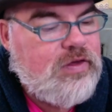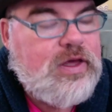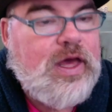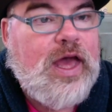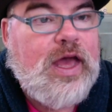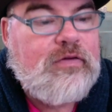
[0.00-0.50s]

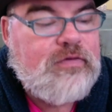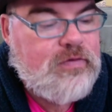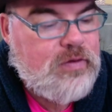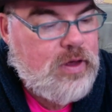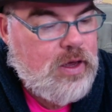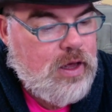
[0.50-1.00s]
cave,
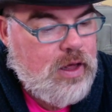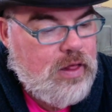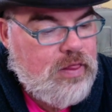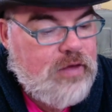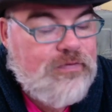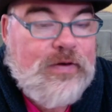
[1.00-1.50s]

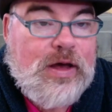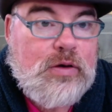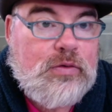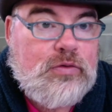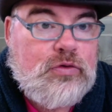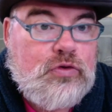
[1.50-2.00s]
they
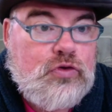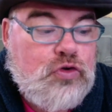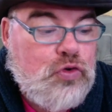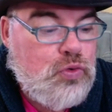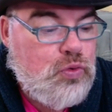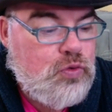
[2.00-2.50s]
found
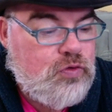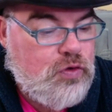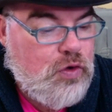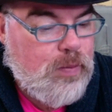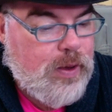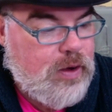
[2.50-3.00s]
two
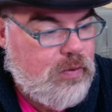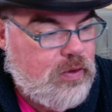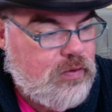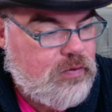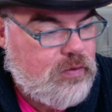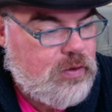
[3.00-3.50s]
snow
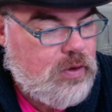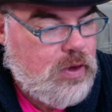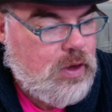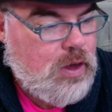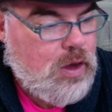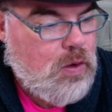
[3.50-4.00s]
penguins.
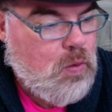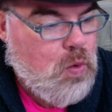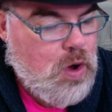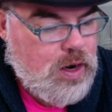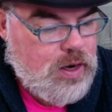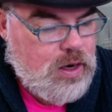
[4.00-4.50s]

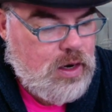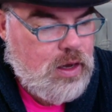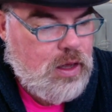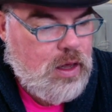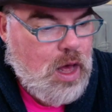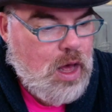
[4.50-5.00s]
One
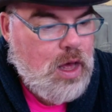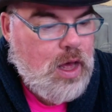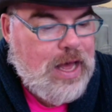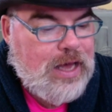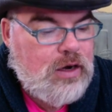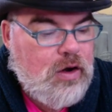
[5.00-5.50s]

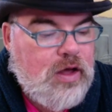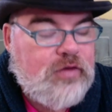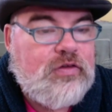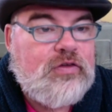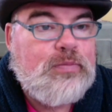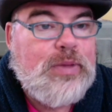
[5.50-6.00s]
had
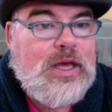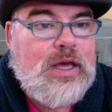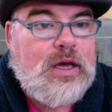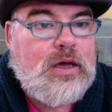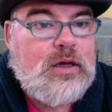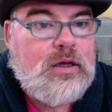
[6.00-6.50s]
lost his
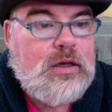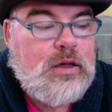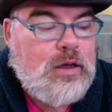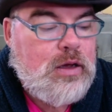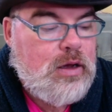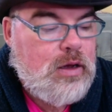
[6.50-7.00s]
beak,
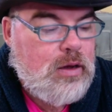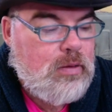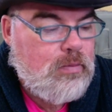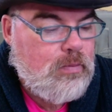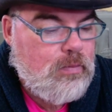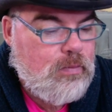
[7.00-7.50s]

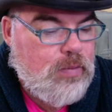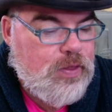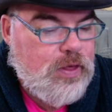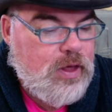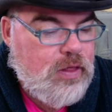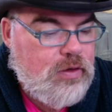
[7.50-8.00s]
but
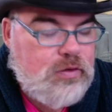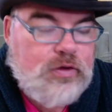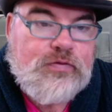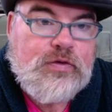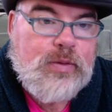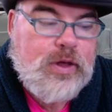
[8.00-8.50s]
the other
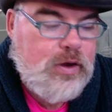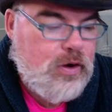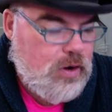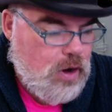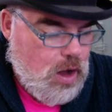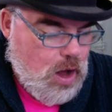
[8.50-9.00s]
looked
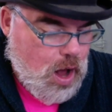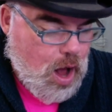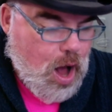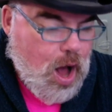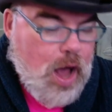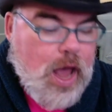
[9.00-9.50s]
familiar.
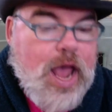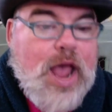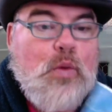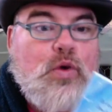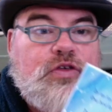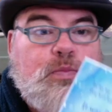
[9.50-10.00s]

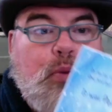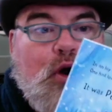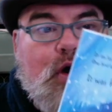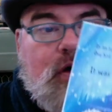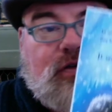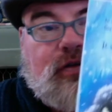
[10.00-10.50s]
It was
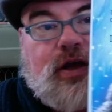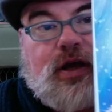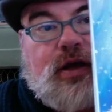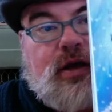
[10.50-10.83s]
Percy!